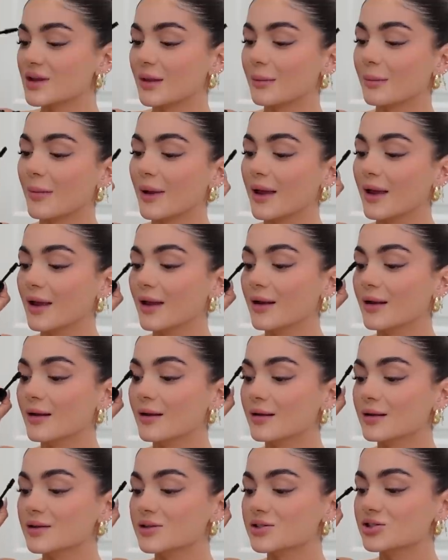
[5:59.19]
it might
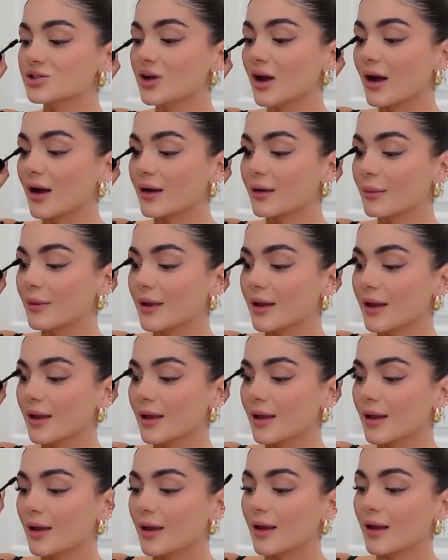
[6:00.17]
shock
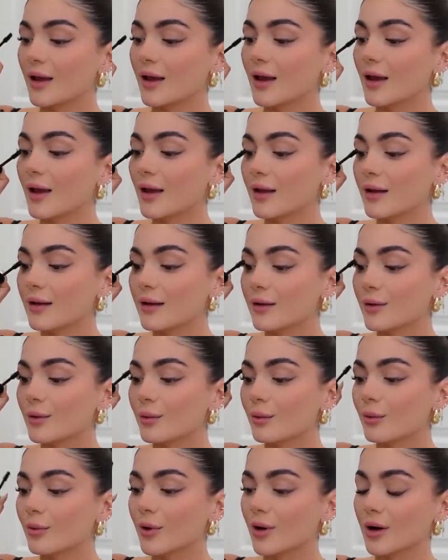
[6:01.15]
me
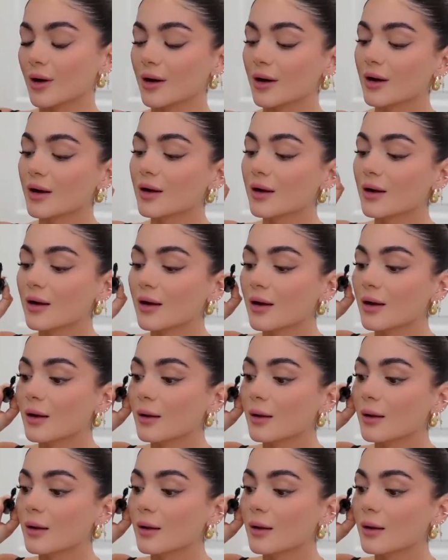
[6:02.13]
and work,